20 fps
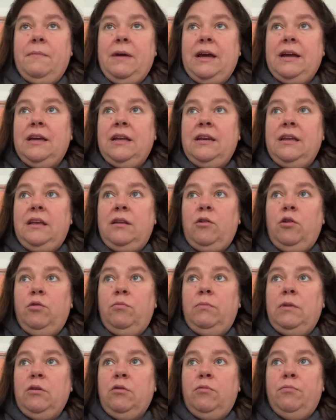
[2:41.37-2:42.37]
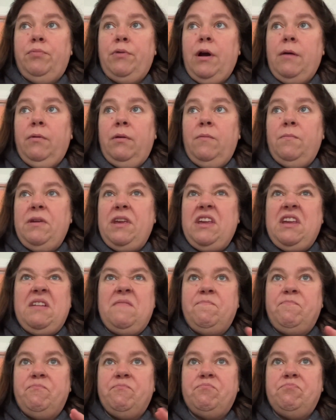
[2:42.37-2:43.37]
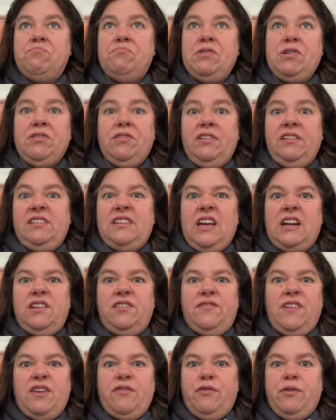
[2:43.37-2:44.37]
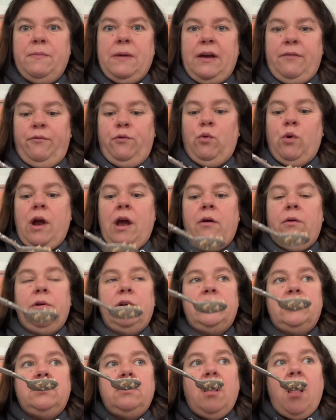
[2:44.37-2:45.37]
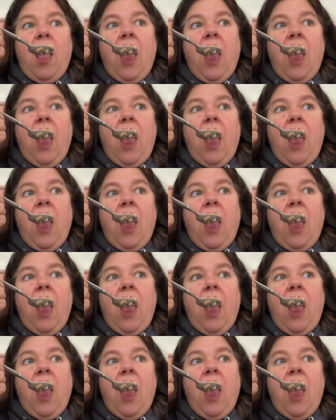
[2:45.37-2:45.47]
I can eat oatmeal and probably be purely satisfied for about 4 hours.